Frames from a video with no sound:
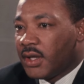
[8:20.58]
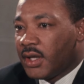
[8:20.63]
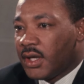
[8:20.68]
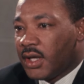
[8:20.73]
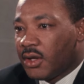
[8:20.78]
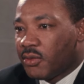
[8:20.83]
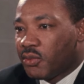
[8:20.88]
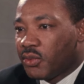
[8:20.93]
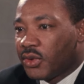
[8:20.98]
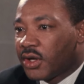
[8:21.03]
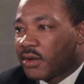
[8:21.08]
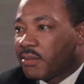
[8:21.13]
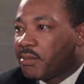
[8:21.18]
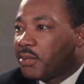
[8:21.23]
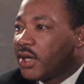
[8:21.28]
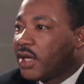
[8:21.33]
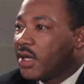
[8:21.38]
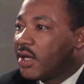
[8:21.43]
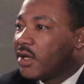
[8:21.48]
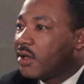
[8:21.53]
It would
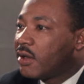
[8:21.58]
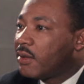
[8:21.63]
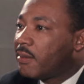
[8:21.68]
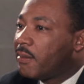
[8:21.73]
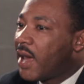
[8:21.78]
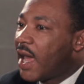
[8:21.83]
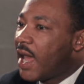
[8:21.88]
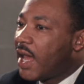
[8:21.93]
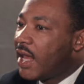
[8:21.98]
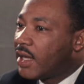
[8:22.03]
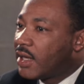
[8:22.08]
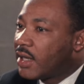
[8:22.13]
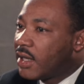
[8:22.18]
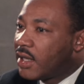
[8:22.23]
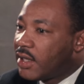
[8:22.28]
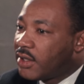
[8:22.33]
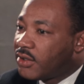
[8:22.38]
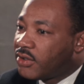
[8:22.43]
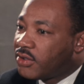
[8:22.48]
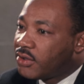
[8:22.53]
appeal
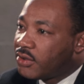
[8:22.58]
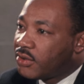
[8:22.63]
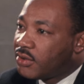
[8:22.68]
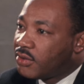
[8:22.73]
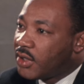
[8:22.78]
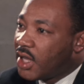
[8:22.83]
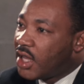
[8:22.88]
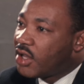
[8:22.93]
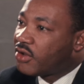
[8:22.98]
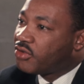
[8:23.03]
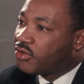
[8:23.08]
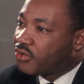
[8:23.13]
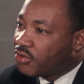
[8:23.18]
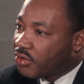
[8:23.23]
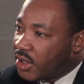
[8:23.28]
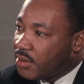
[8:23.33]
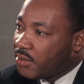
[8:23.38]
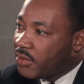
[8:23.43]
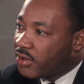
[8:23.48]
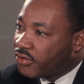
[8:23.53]
mainly to
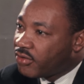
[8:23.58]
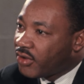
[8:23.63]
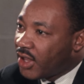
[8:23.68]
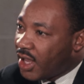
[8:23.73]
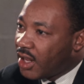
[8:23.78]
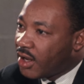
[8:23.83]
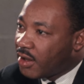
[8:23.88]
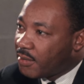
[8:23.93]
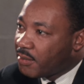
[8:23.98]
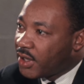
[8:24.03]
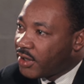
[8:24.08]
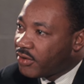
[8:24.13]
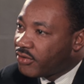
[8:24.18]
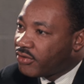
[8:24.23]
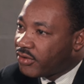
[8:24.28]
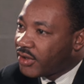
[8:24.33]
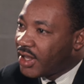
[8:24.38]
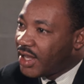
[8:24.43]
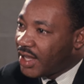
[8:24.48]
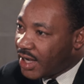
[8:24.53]
extremist
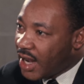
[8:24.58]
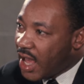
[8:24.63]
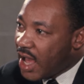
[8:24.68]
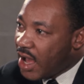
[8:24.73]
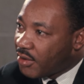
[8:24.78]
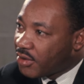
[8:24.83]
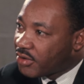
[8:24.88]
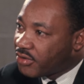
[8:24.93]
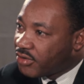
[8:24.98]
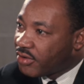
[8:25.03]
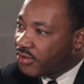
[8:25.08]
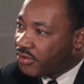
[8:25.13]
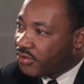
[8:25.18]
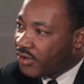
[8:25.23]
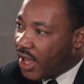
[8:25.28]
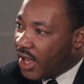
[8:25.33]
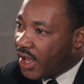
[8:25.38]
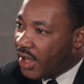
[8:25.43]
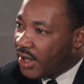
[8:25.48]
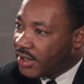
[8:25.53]
elements in our
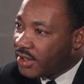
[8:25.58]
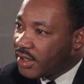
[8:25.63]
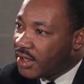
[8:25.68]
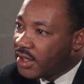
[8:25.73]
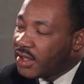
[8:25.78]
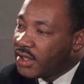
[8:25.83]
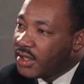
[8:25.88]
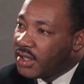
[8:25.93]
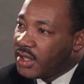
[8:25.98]
society,